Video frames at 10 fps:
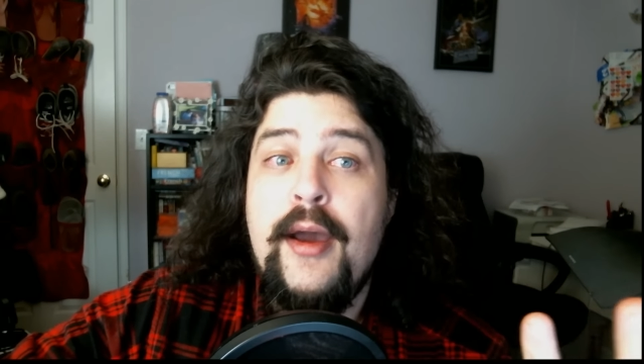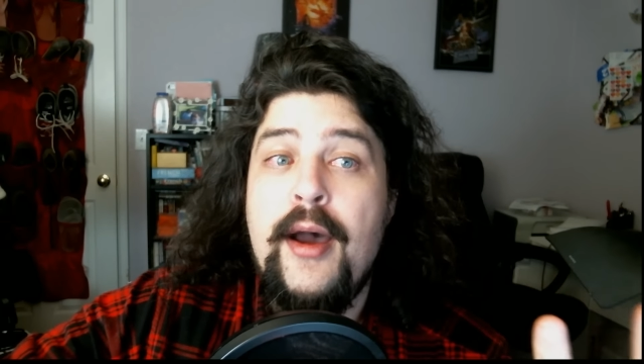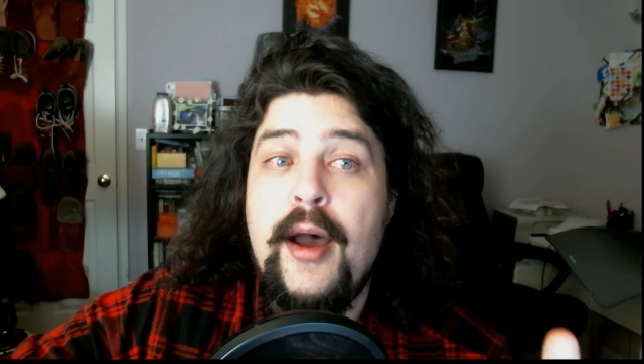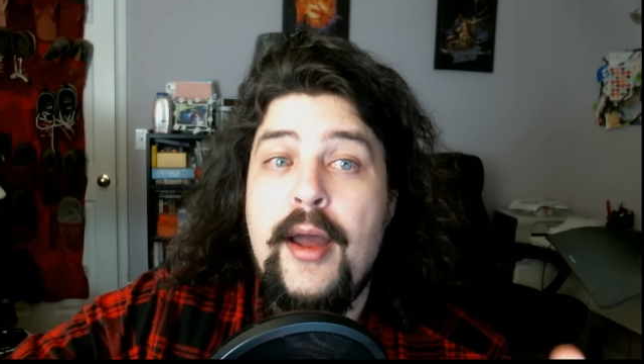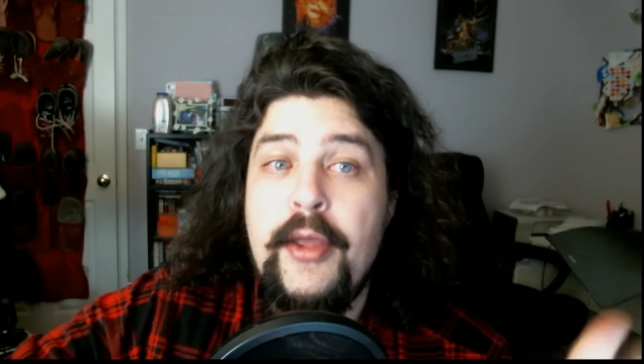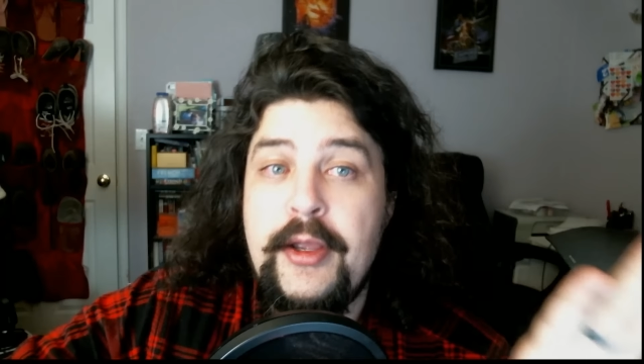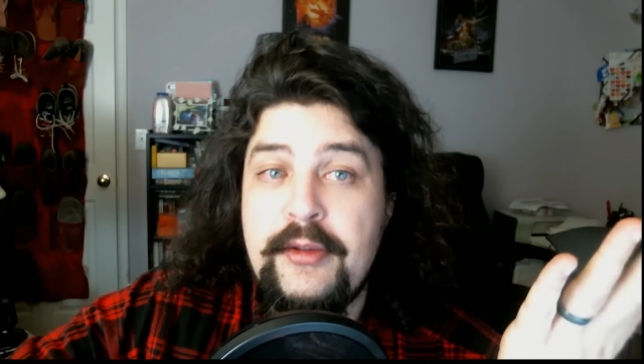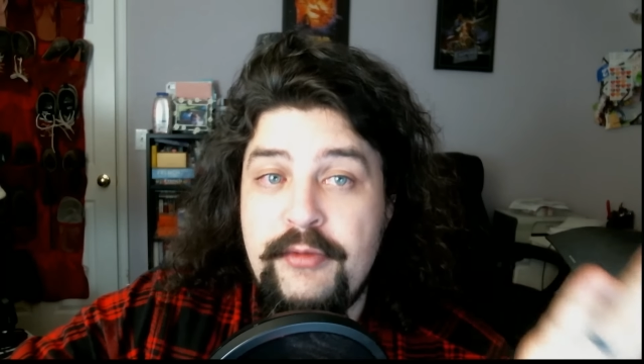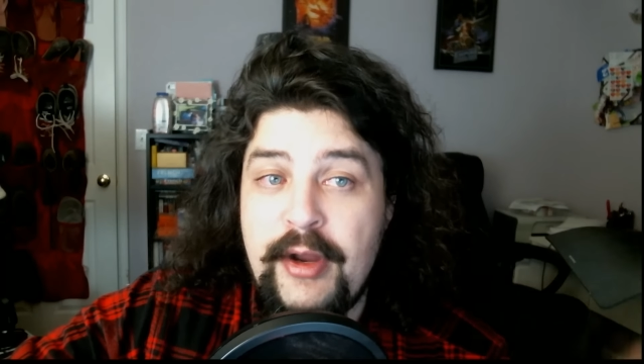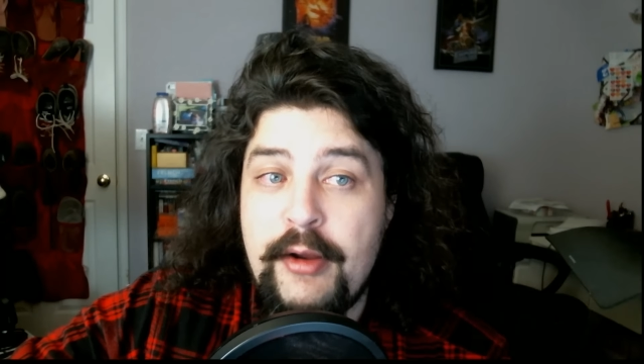I think it's
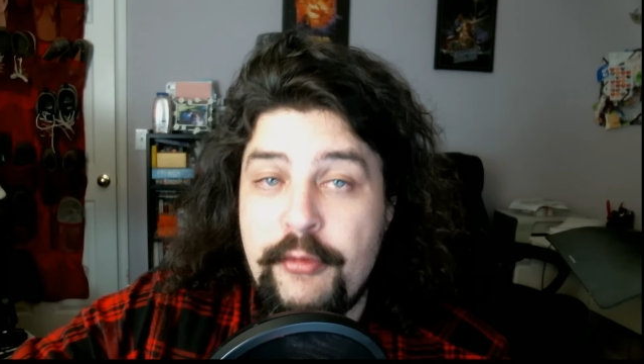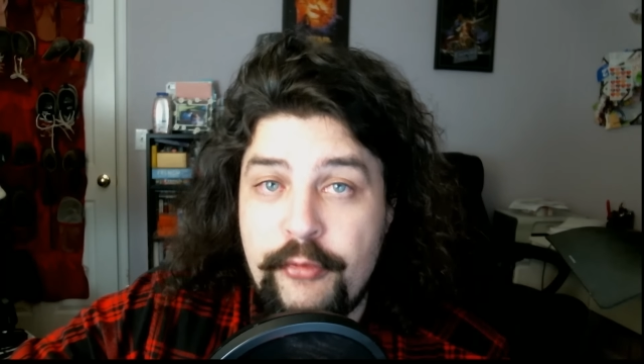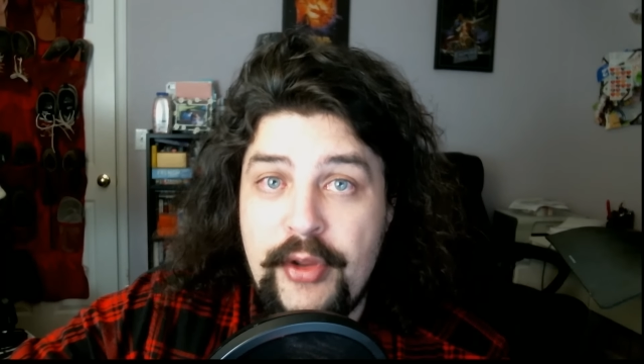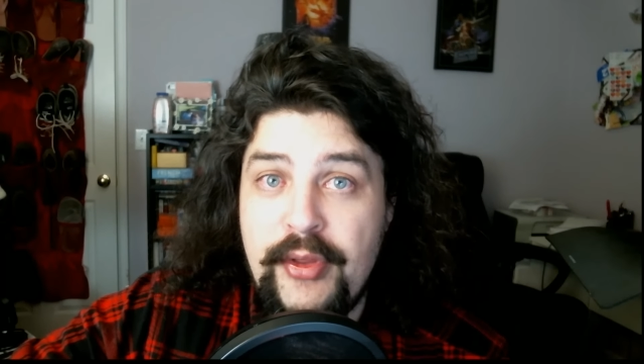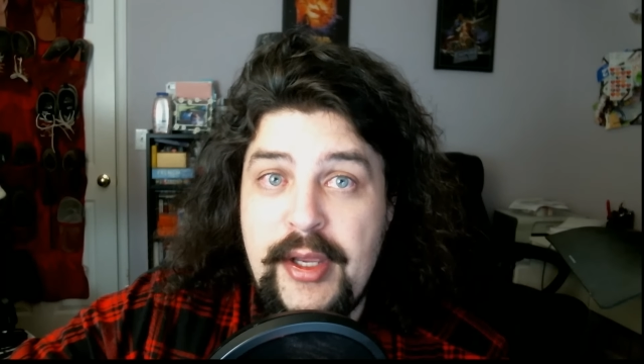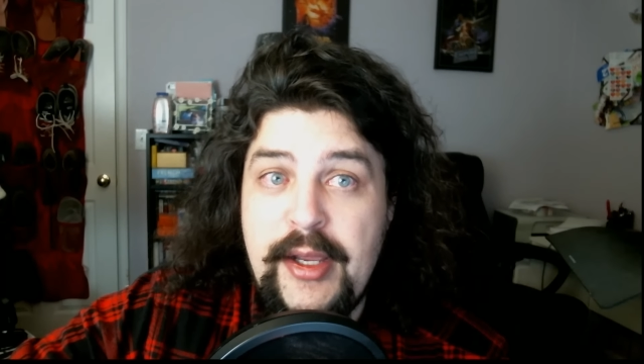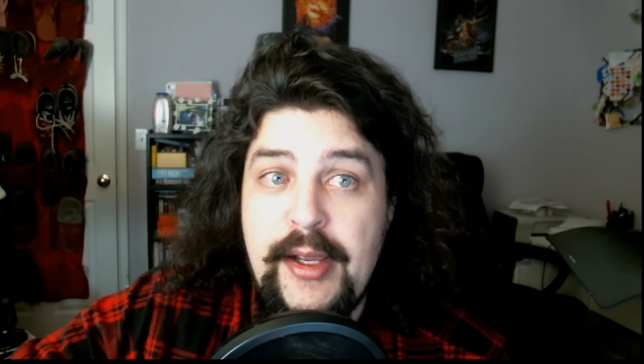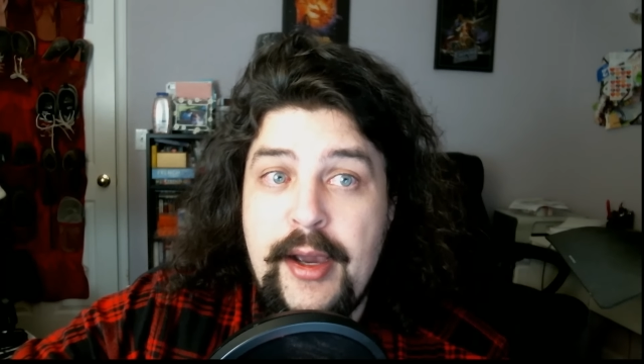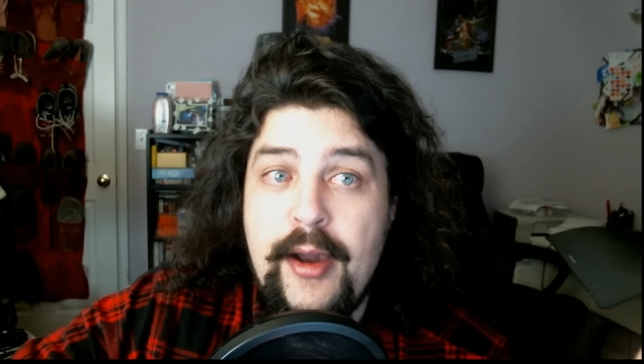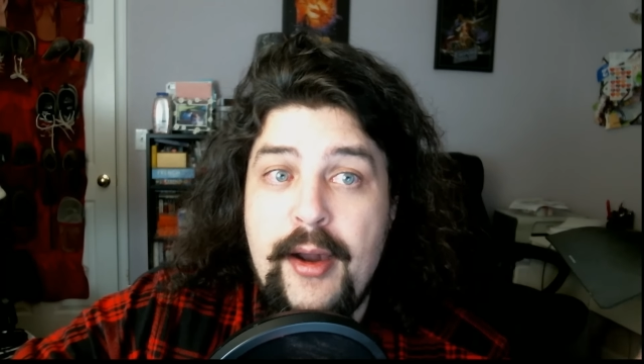very friendly.
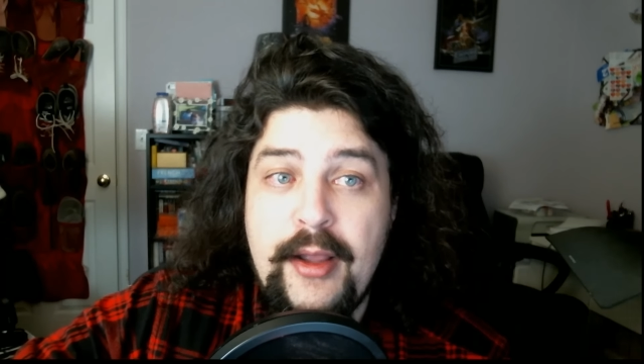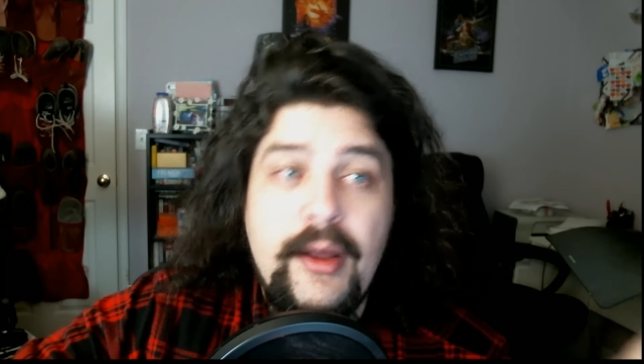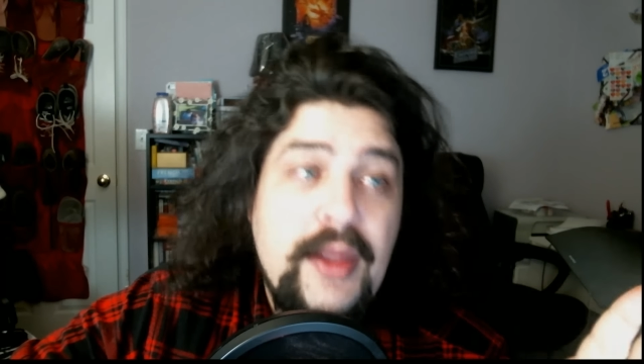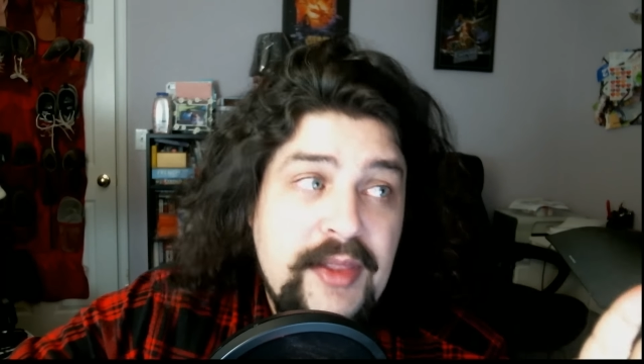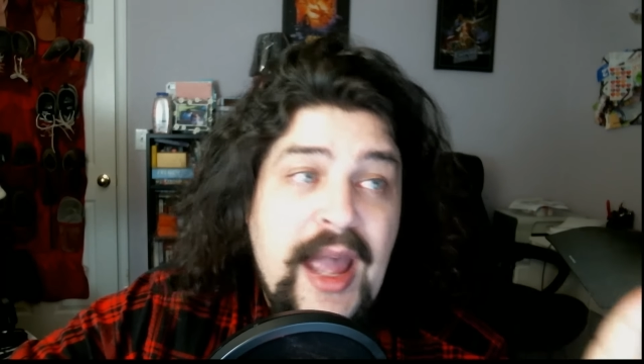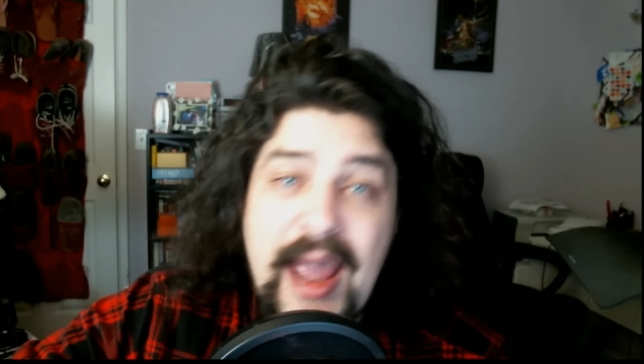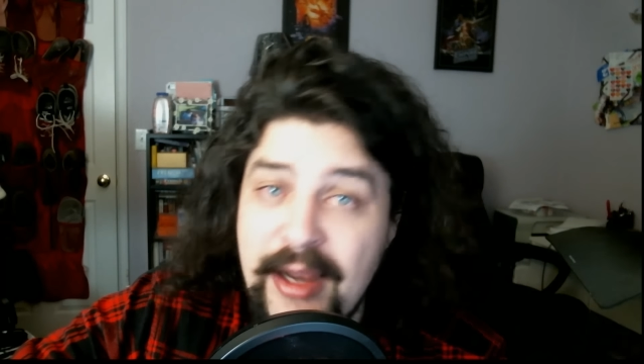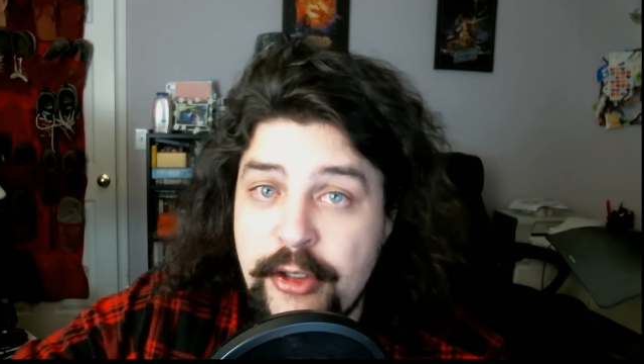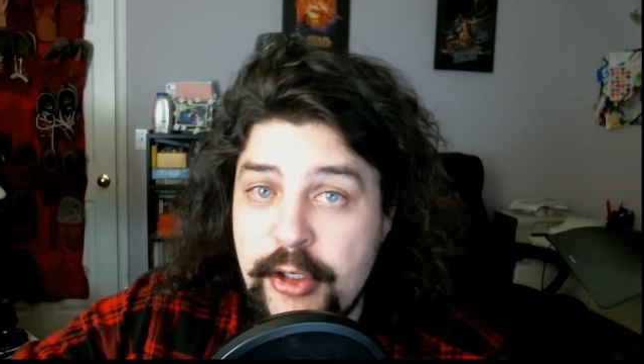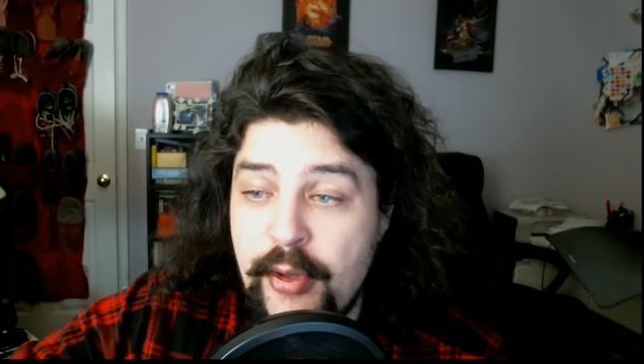I think they
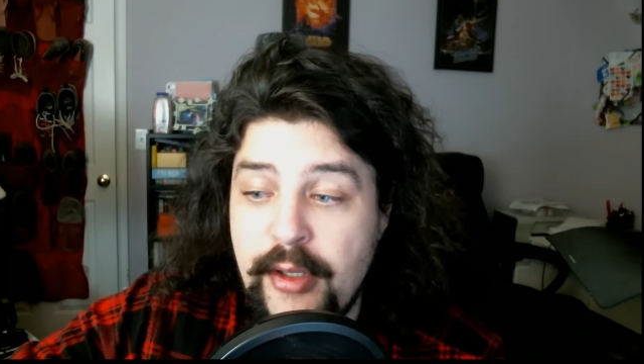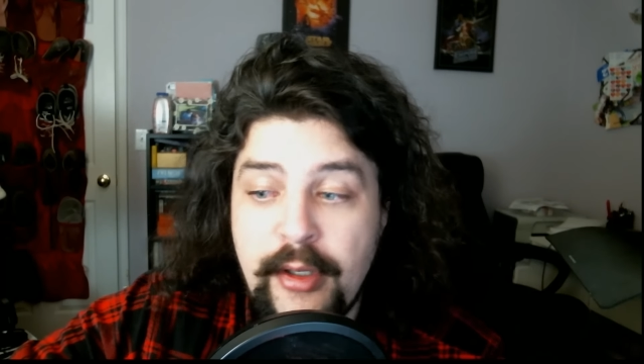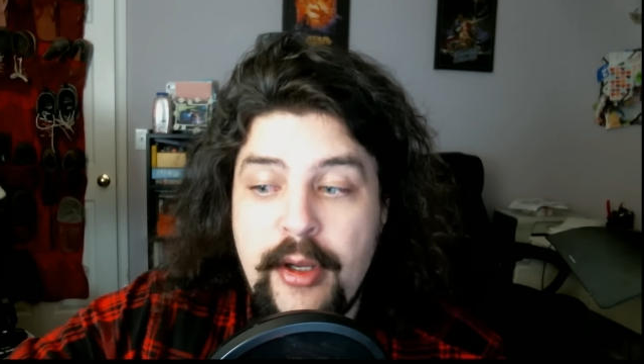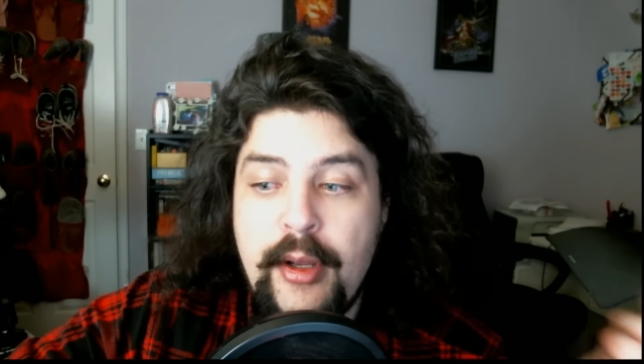had to do it,